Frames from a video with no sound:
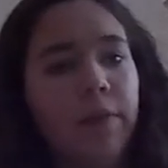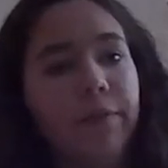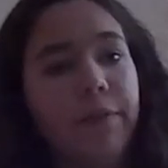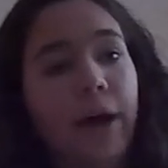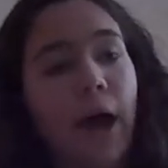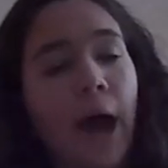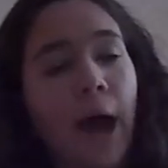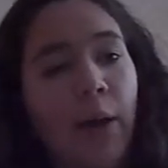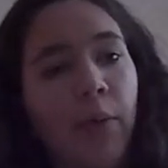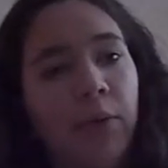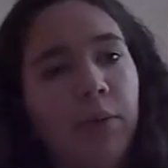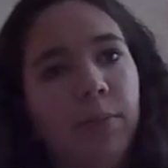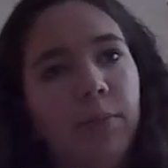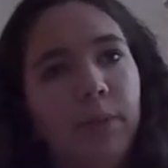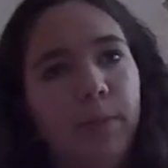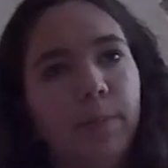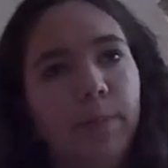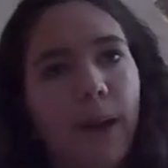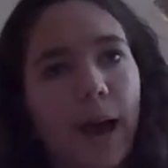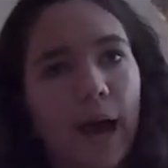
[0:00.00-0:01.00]
that I would
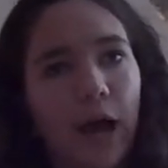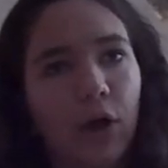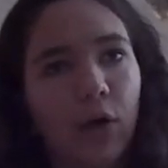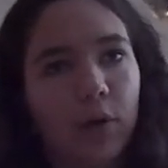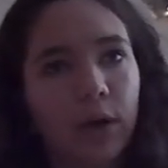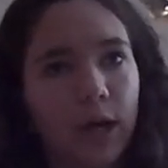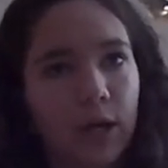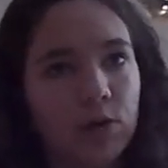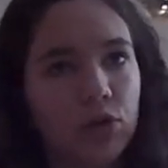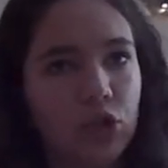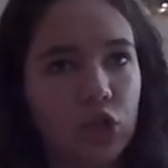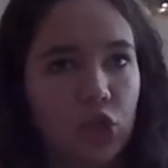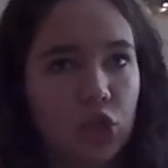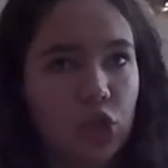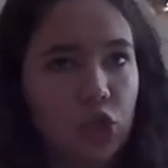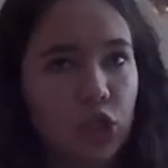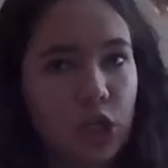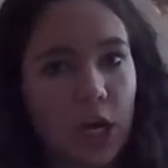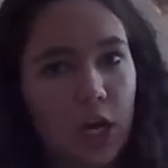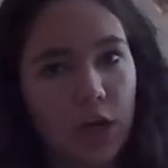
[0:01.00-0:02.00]
be back around
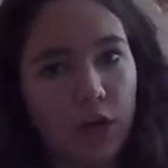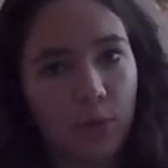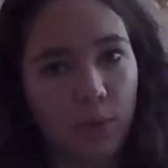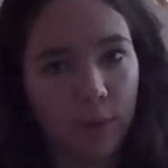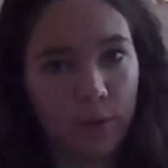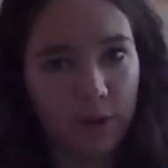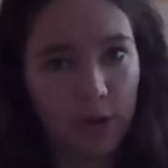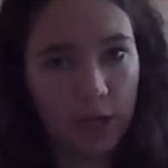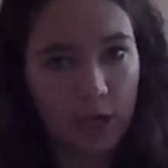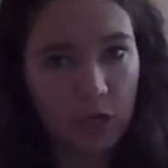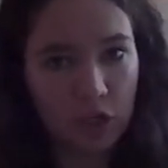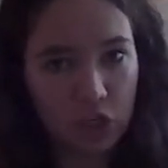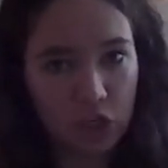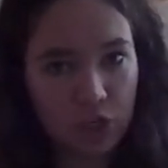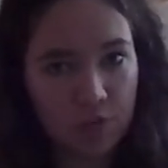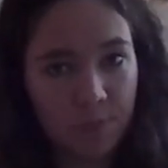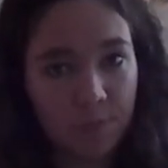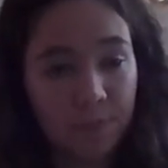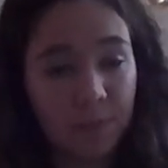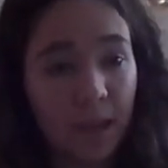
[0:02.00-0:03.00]
January-ish.